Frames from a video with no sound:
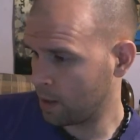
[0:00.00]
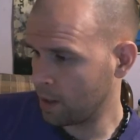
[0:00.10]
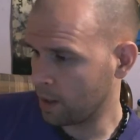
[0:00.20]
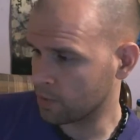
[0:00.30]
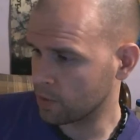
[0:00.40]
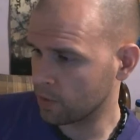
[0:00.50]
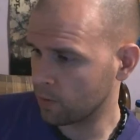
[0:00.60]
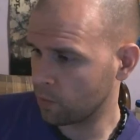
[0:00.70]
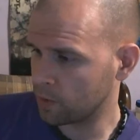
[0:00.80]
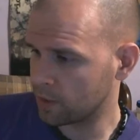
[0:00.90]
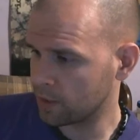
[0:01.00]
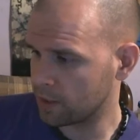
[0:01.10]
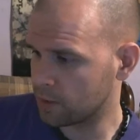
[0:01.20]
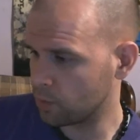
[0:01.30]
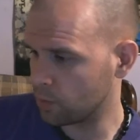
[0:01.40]
I'm sure once it
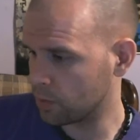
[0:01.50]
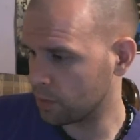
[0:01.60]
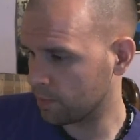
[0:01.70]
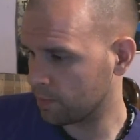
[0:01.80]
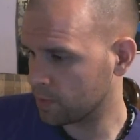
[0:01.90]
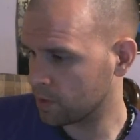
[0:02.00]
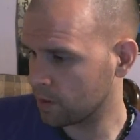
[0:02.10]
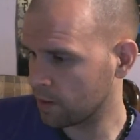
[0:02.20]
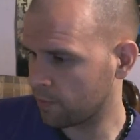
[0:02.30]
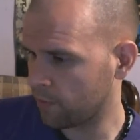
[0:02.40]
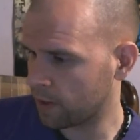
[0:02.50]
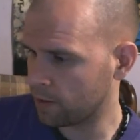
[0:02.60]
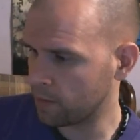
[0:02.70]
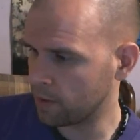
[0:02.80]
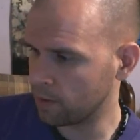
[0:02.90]
gets more solidified, it'll
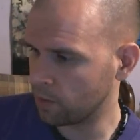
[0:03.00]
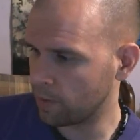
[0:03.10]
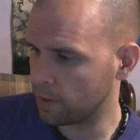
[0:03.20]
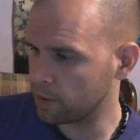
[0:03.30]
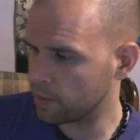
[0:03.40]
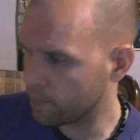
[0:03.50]
be a little better.